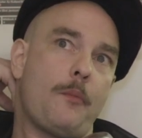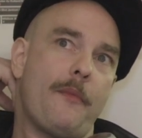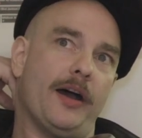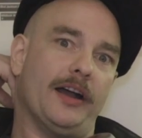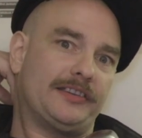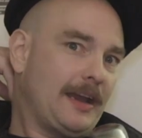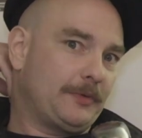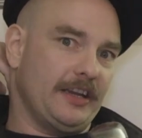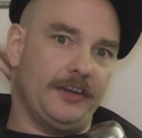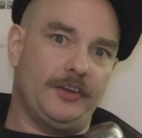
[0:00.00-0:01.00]

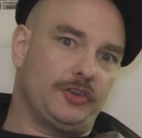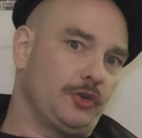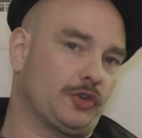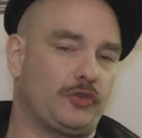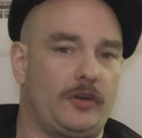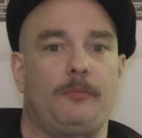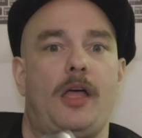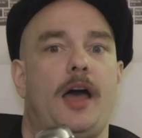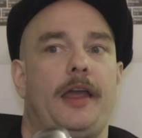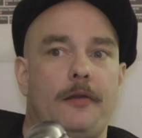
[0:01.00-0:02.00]
attempted to
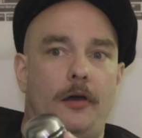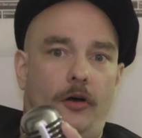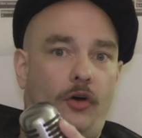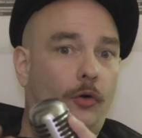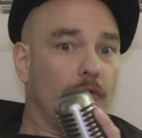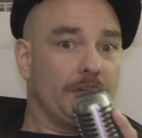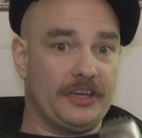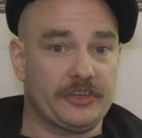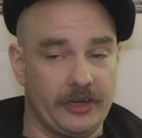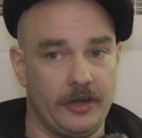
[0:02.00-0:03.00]
streamline a whole
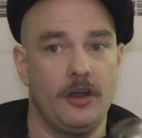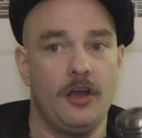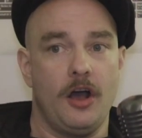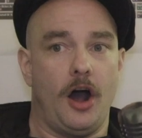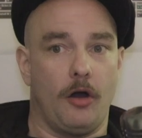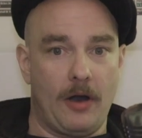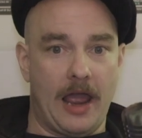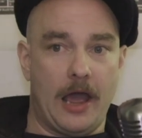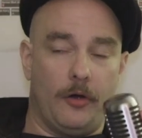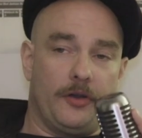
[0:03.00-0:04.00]
edition
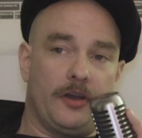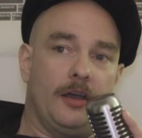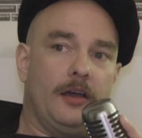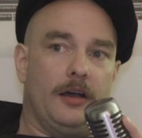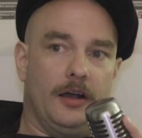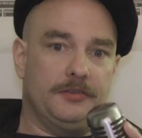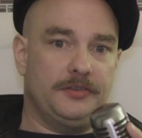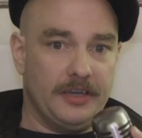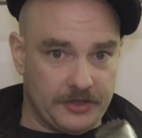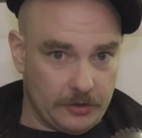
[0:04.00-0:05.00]
around a
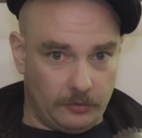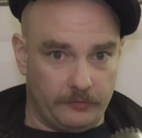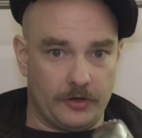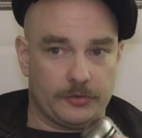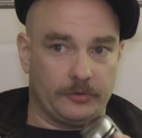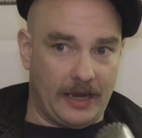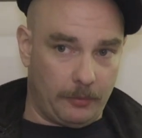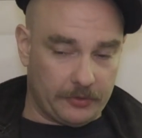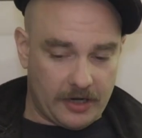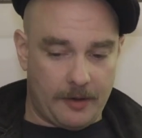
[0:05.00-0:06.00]
digital virtual
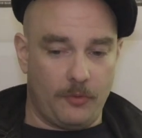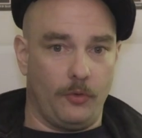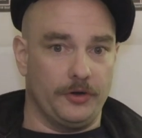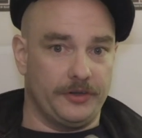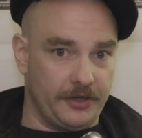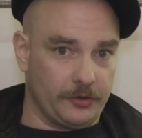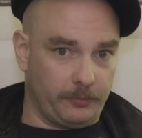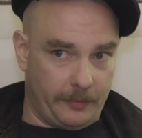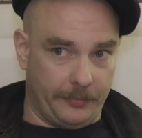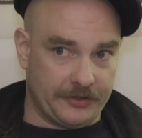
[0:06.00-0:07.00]
tabletop or digital
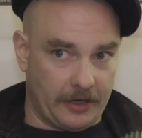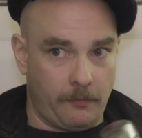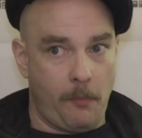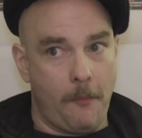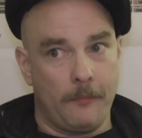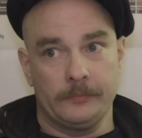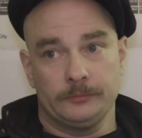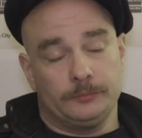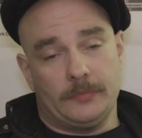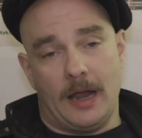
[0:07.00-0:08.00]
publishing.
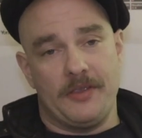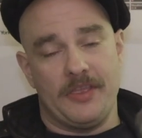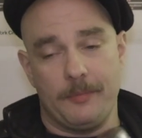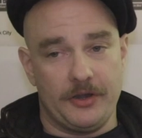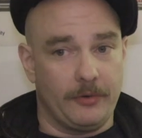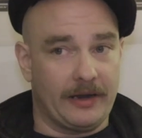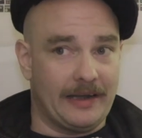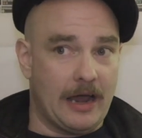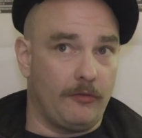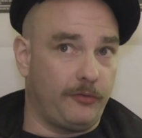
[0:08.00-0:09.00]
I mean, they've been doing it
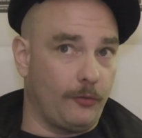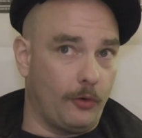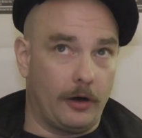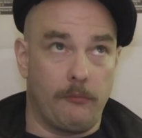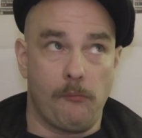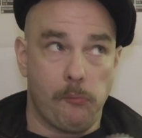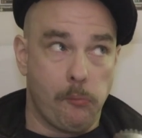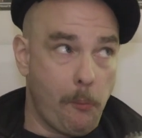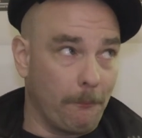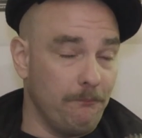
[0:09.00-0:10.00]
now for
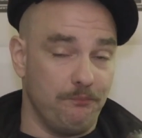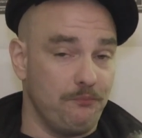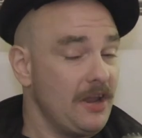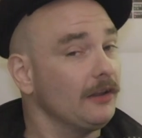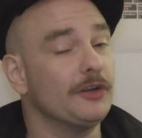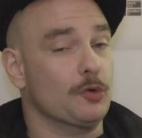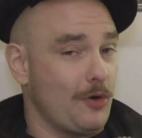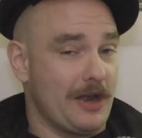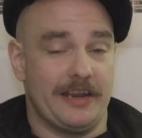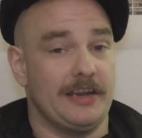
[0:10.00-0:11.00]
nearly
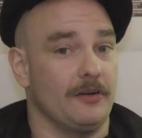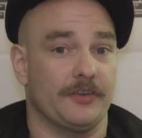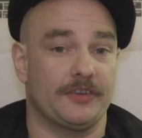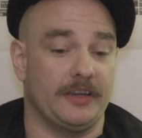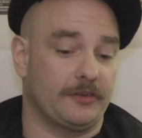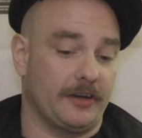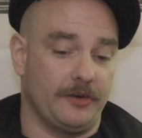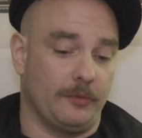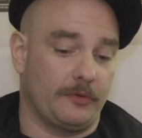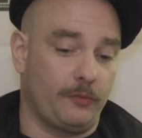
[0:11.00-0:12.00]
20 years. They tried to do it
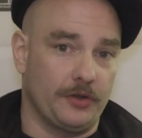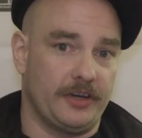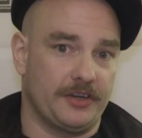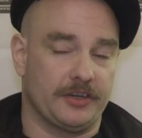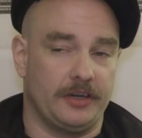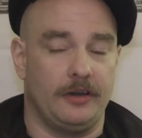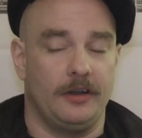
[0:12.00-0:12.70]
with fourth edition.